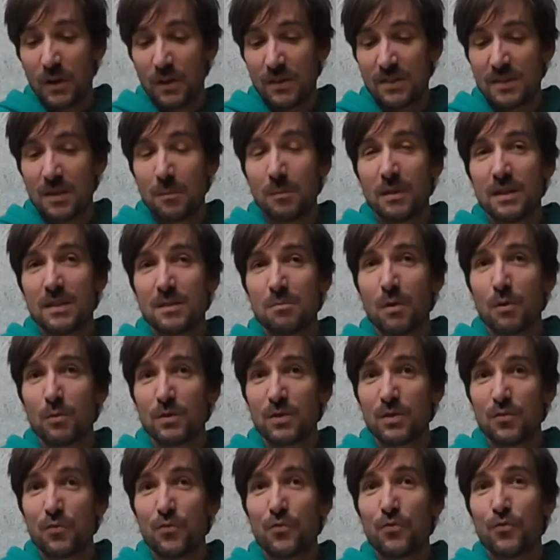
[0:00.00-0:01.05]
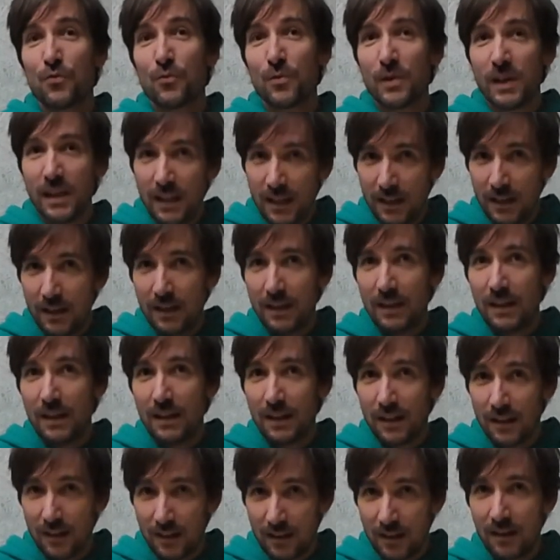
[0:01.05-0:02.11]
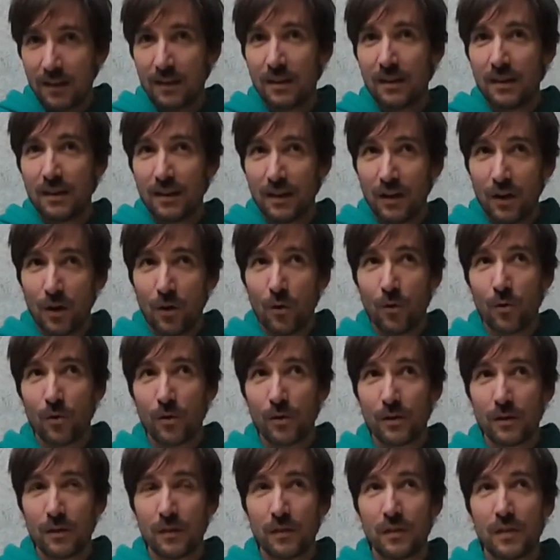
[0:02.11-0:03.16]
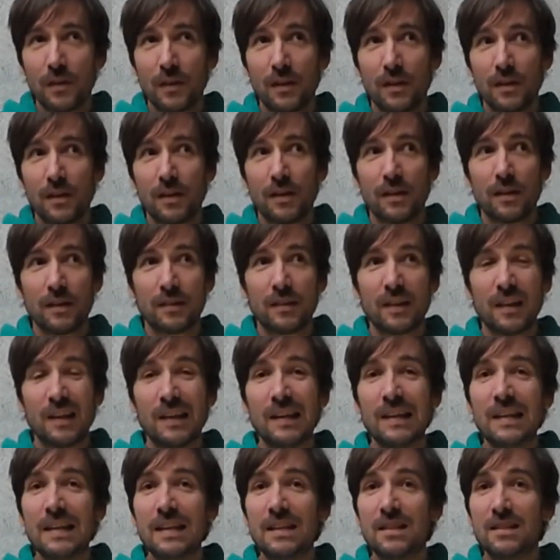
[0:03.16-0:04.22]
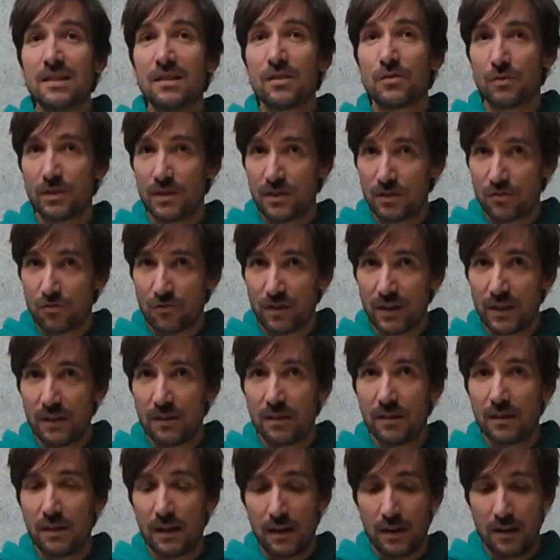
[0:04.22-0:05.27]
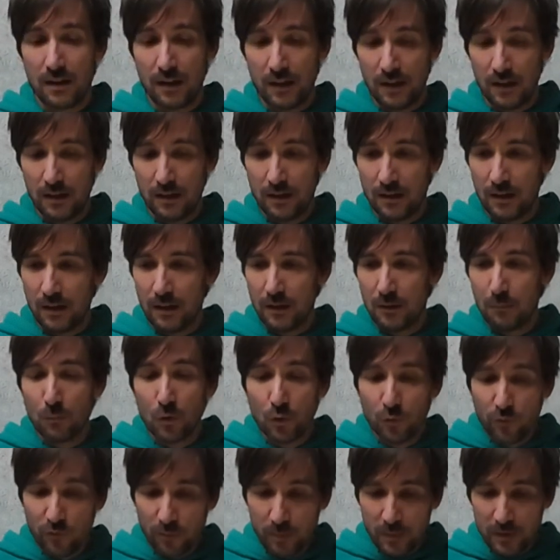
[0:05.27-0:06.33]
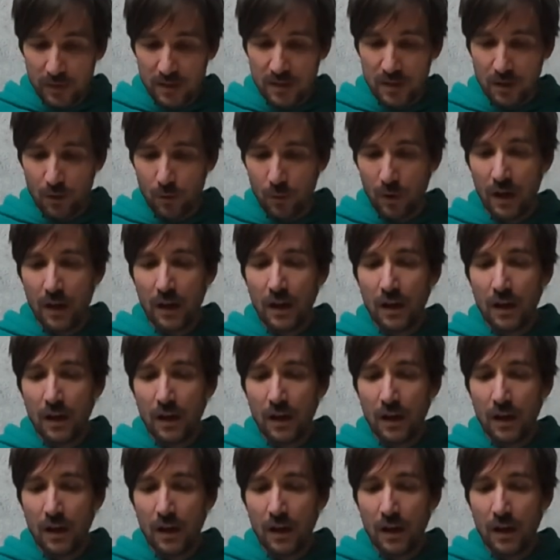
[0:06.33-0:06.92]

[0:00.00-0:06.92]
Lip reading: cymbal is most free in, or the least restricted in movement. So